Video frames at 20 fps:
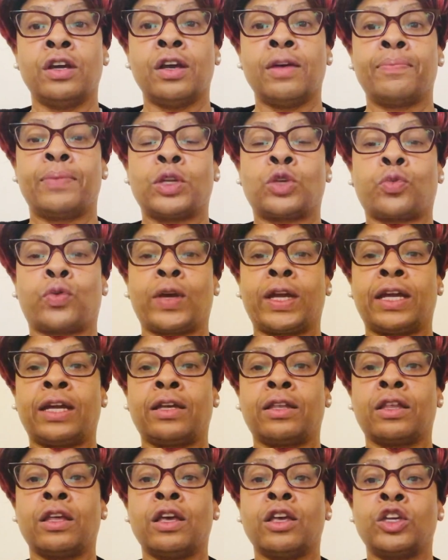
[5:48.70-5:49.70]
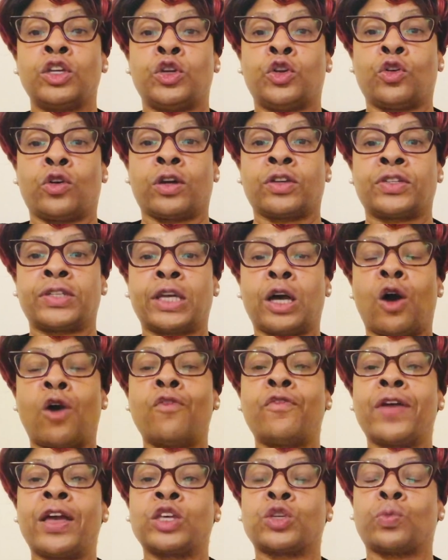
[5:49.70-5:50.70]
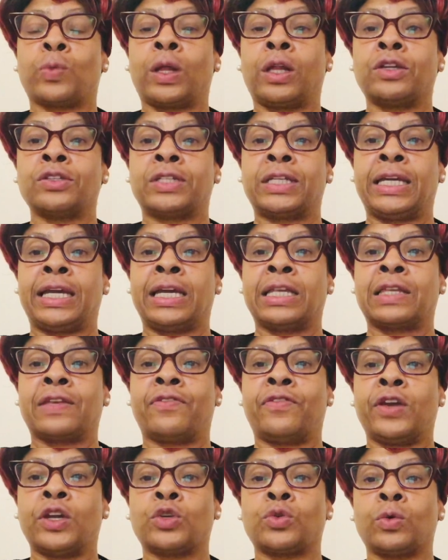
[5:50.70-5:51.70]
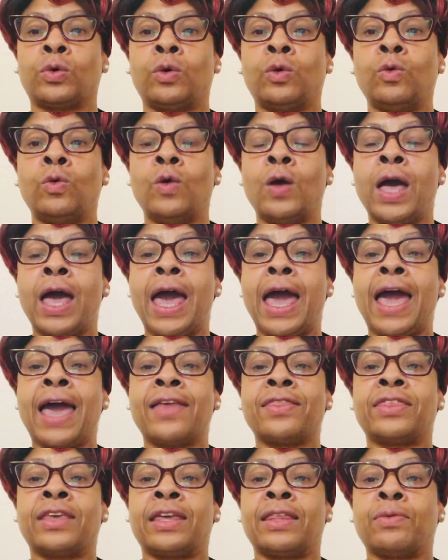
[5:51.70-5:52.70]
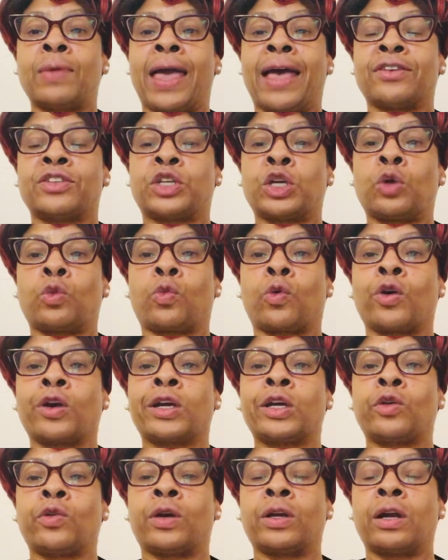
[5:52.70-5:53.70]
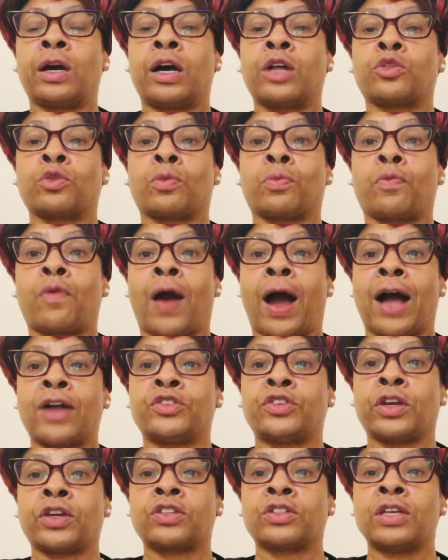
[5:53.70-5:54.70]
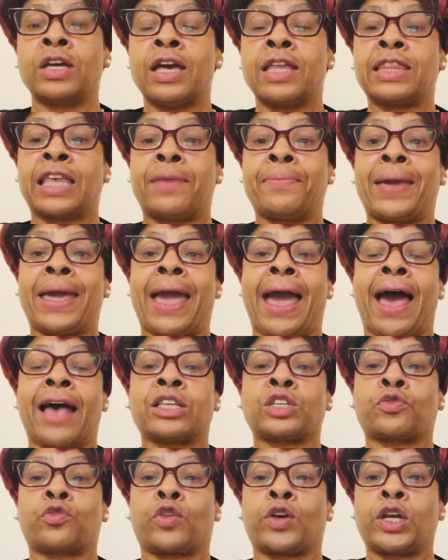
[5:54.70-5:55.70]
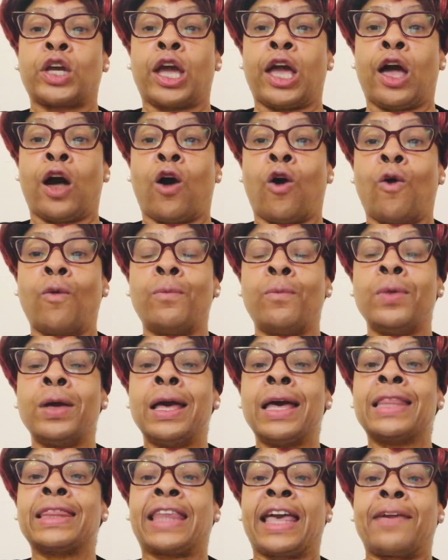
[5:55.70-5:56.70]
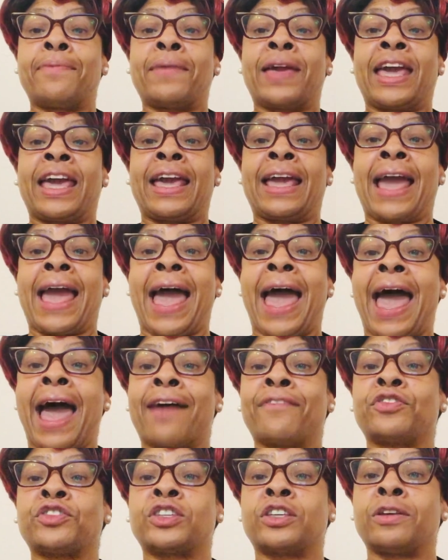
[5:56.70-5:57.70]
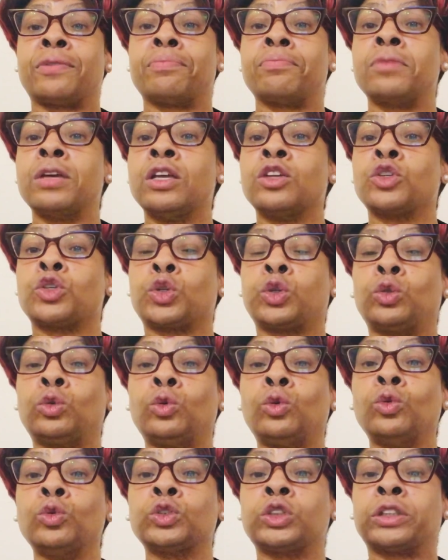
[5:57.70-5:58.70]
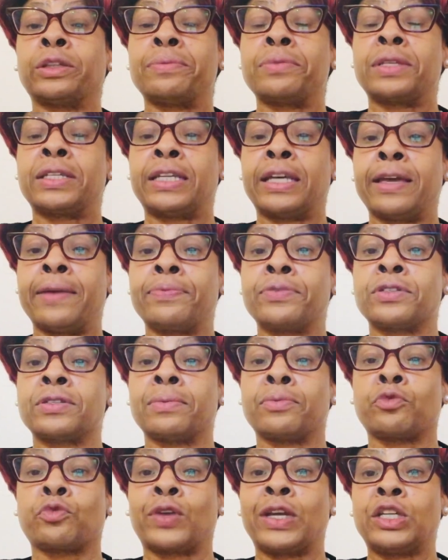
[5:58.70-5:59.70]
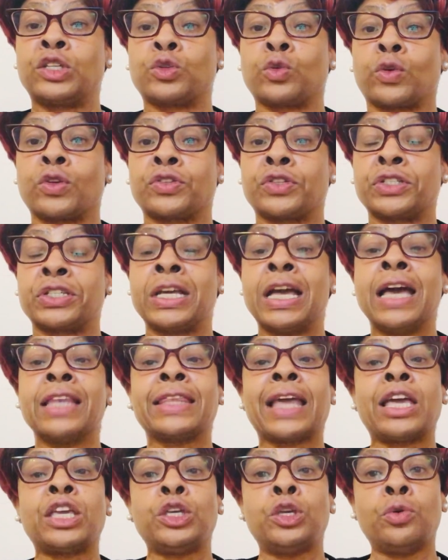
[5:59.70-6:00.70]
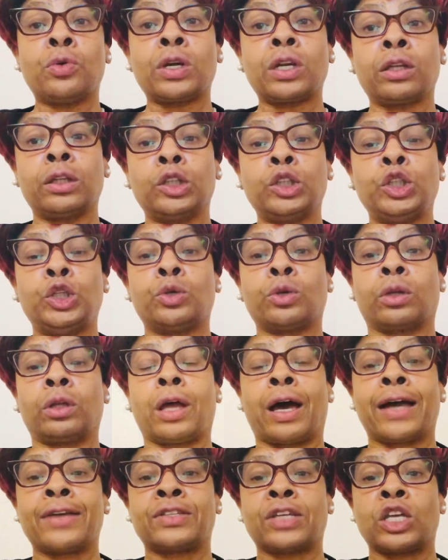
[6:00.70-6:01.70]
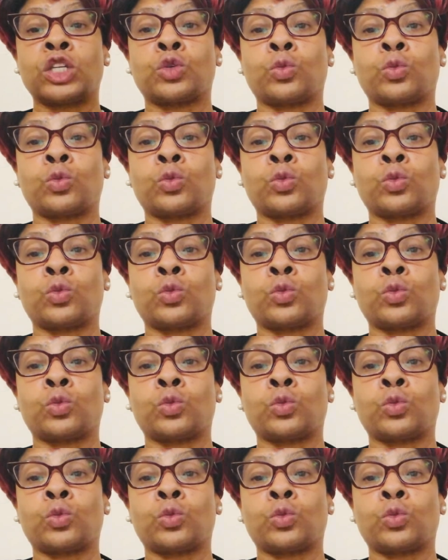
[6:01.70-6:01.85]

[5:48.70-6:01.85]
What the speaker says: between yourself as well as the individual. And then as they're working on other projects, they may ask for your help. They may have some tools, some tips, some resources that you can utilize as